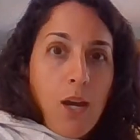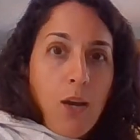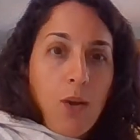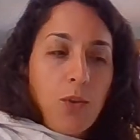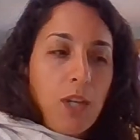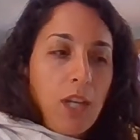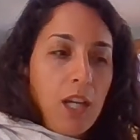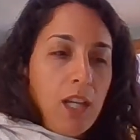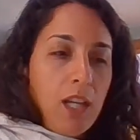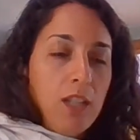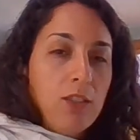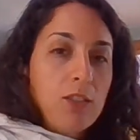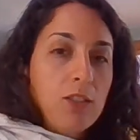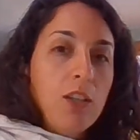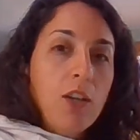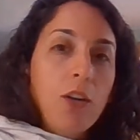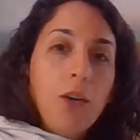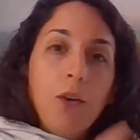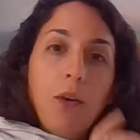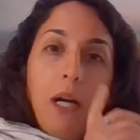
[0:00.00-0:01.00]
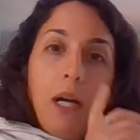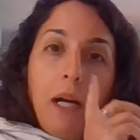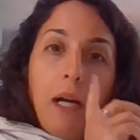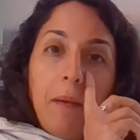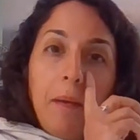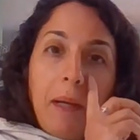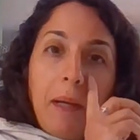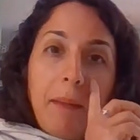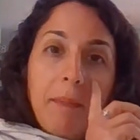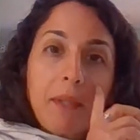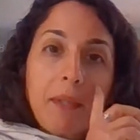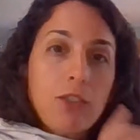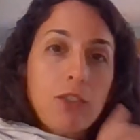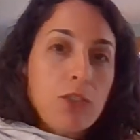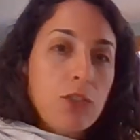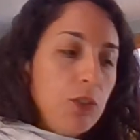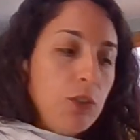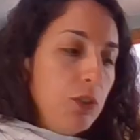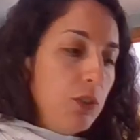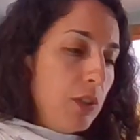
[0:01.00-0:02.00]
Okay, so um, I'm going to
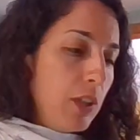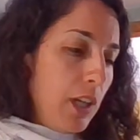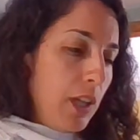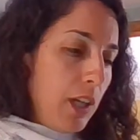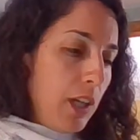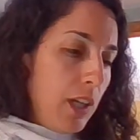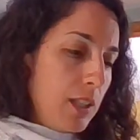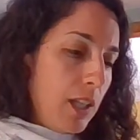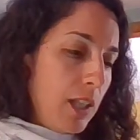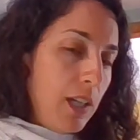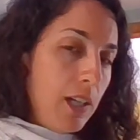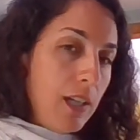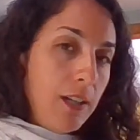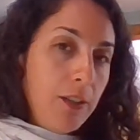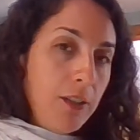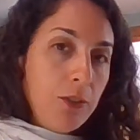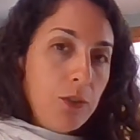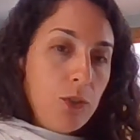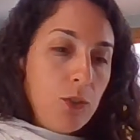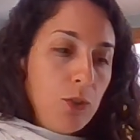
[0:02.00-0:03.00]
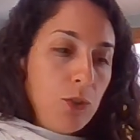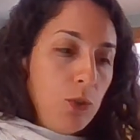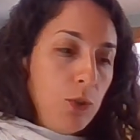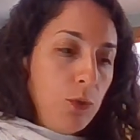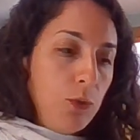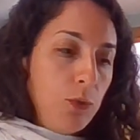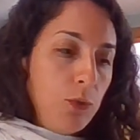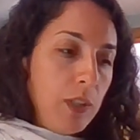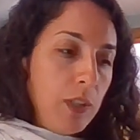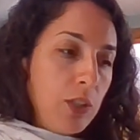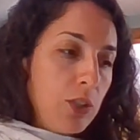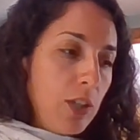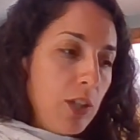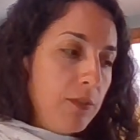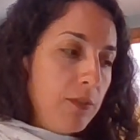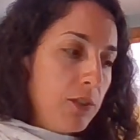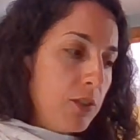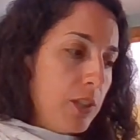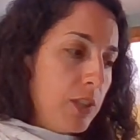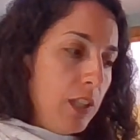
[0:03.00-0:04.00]
show you guys how to finish
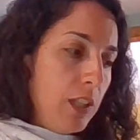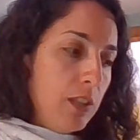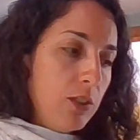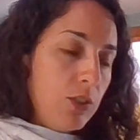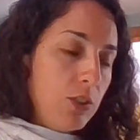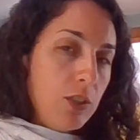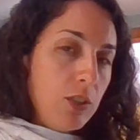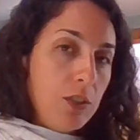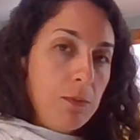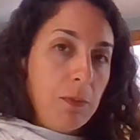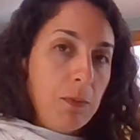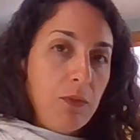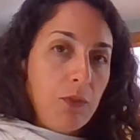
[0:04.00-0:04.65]
off your danishes